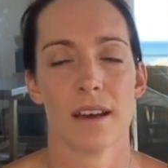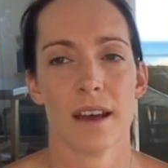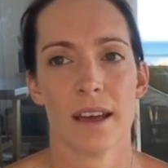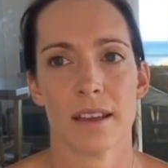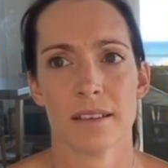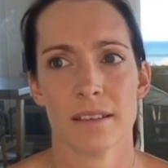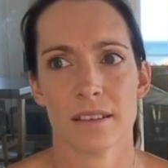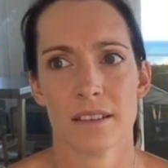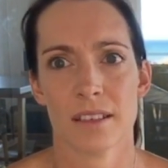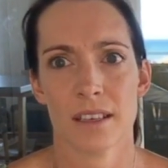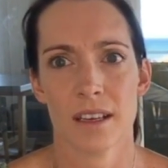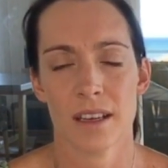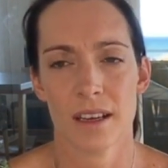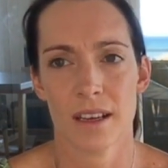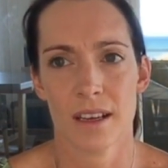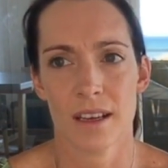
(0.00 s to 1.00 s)

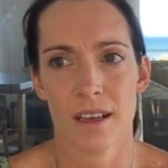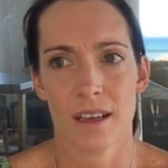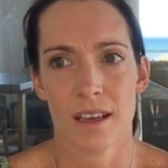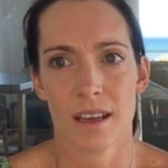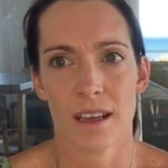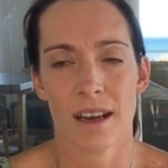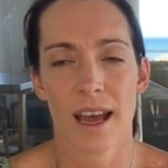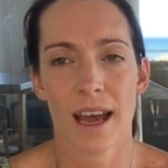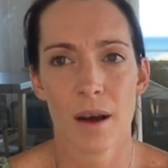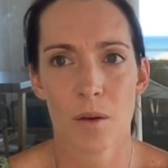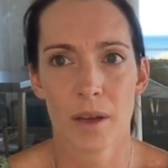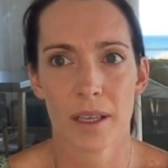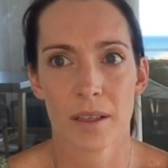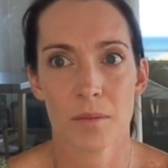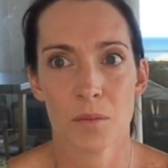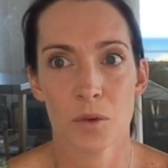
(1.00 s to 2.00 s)
and how I
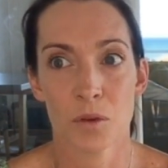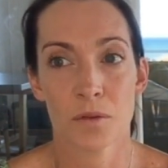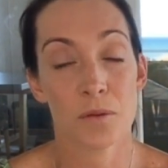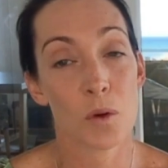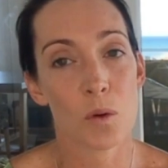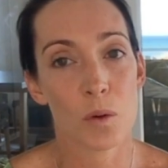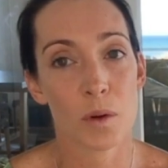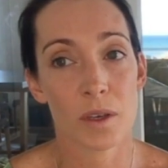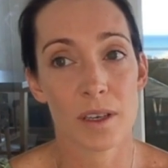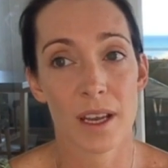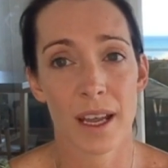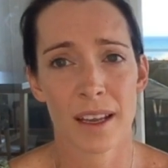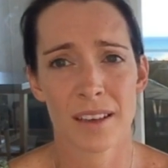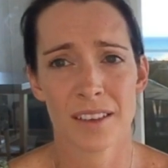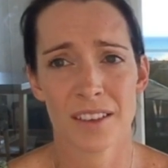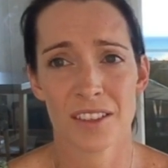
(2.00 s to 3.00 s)
can move forward
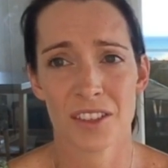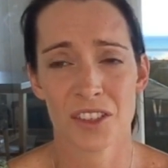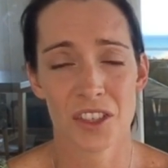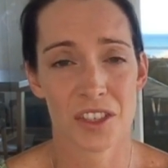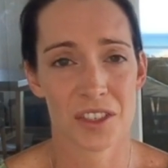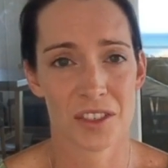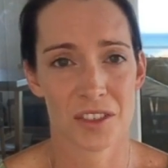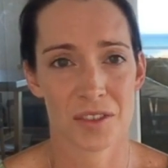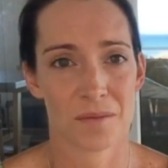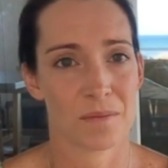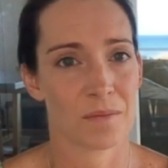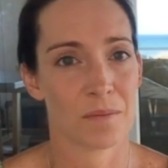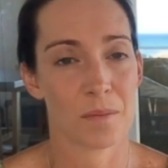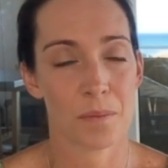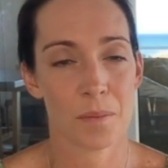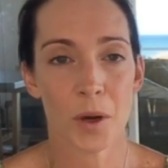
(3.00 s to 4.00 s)
and just
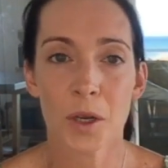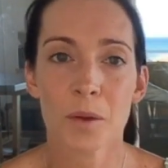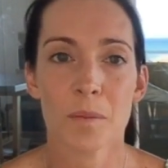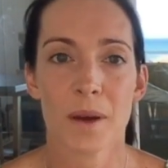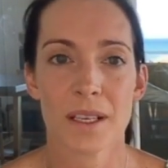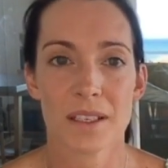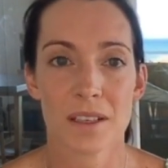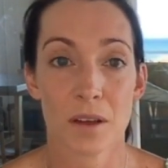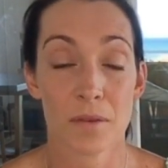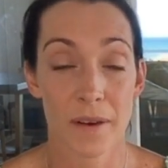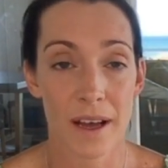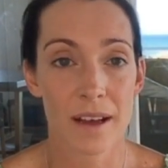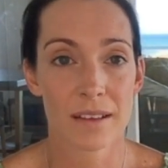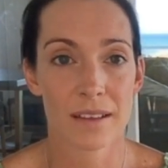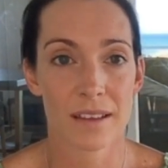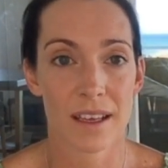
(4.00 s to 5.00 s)
put myself
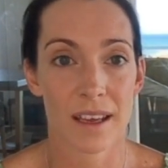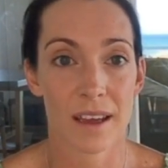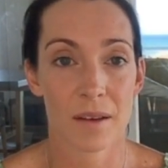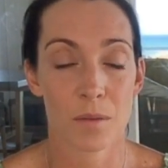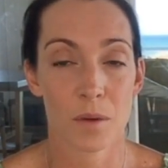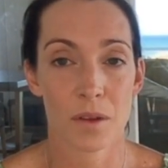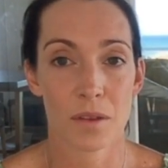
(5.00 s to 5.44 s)
out there